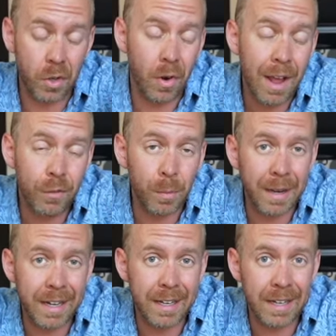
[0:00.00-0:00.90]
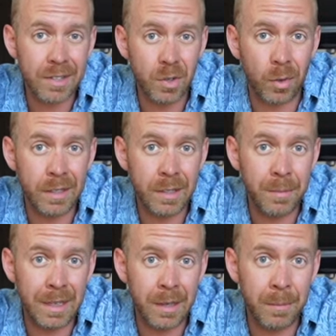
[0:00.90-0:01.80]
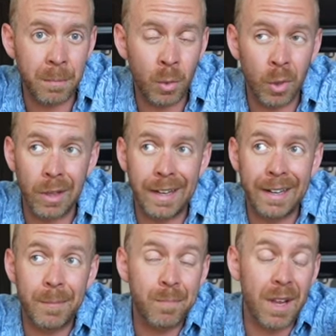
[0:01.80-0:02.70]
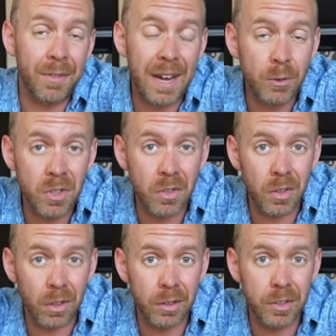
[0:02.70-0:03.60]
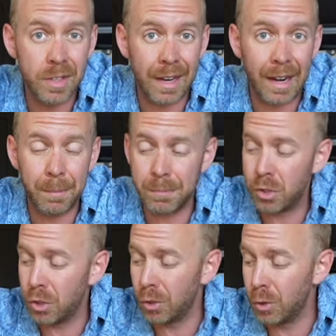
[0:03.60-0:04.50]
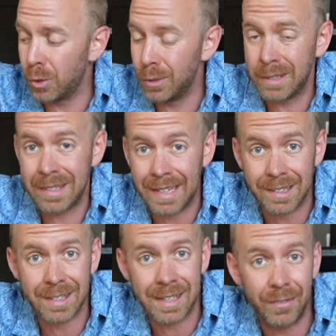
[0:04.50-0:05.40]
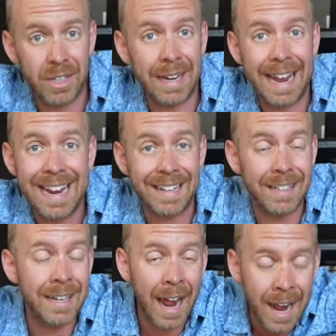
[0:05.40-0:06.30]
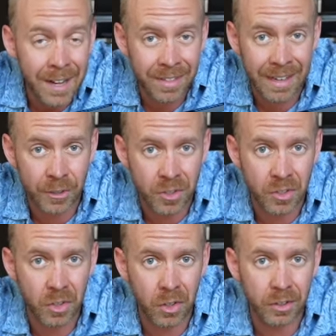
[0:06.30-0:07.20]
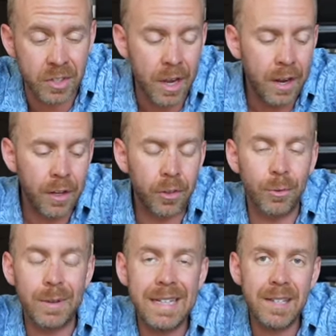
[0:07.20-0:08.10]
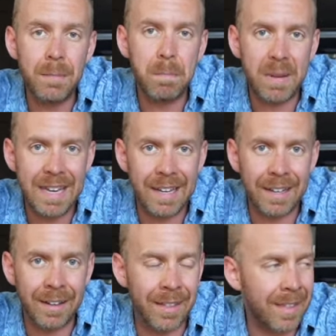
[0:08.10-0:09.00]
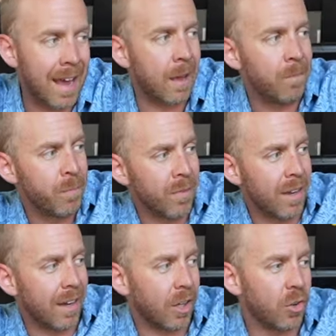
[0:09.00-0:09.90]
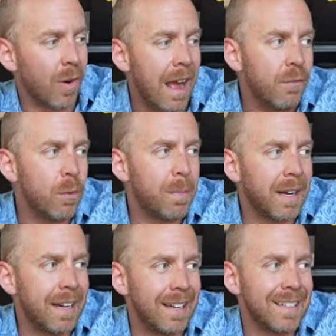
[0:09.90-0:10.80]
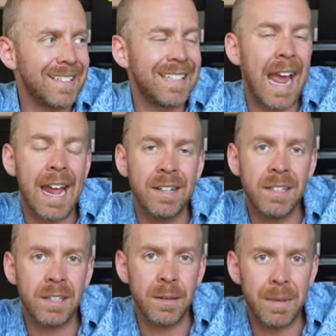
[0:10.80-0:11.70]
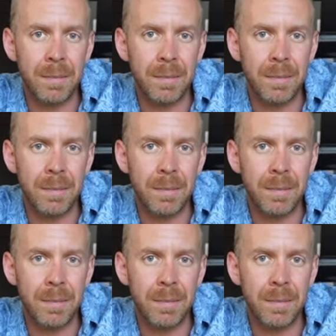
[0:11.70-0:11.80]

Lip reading: a gravel bike is going to be more like $1,000 up to $6,000, $7,000, $8,000, $9,000. The reason being that a gravel bike tends to be